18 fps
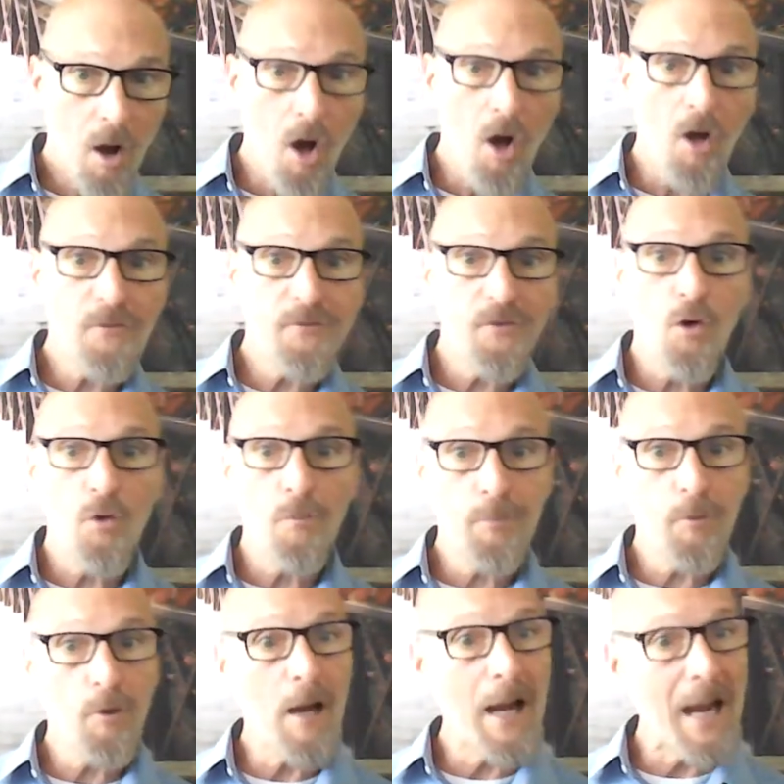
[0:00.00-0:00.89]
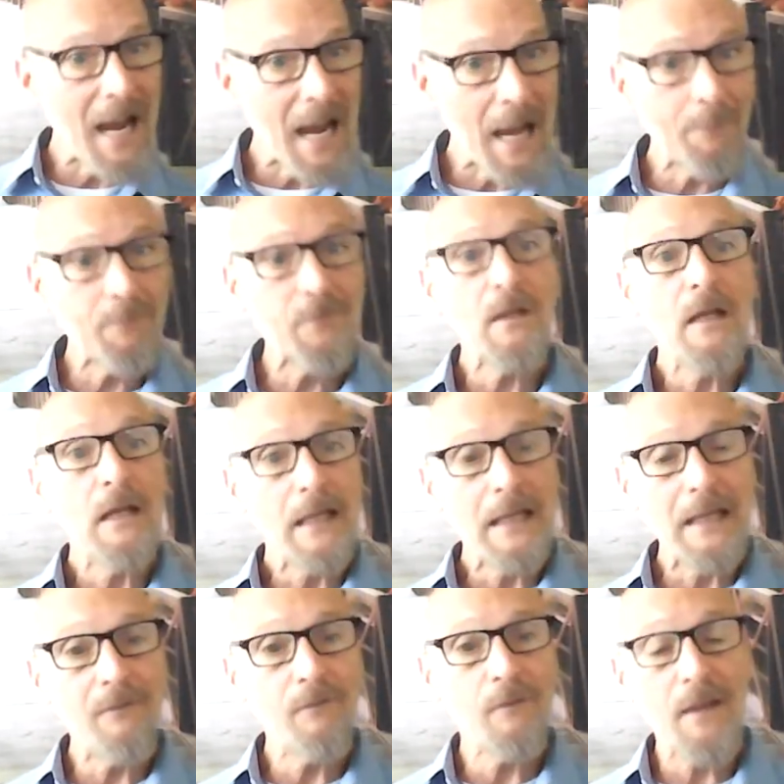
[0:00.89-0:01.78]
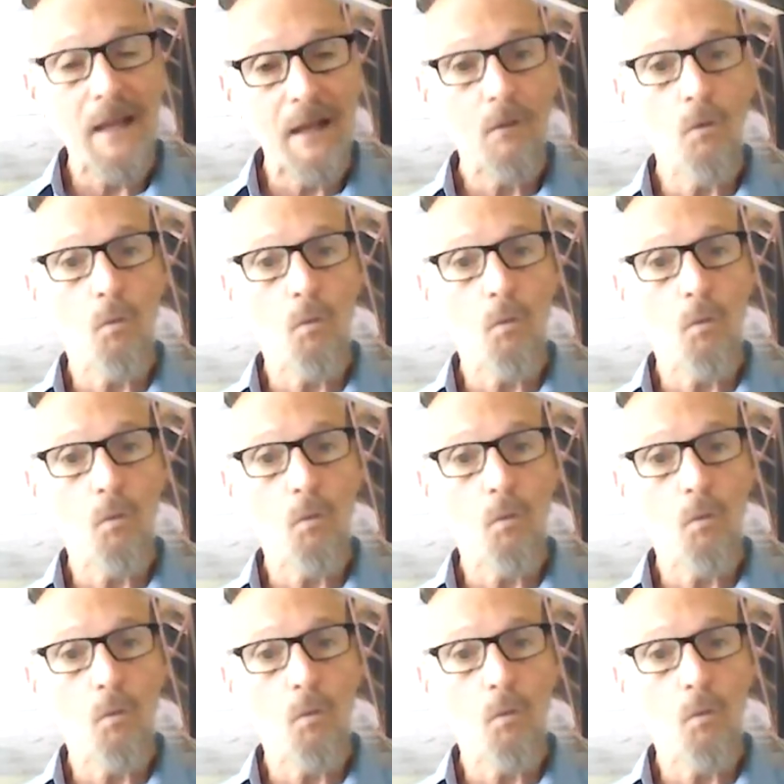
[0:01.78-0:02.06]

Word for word: also perhaps even that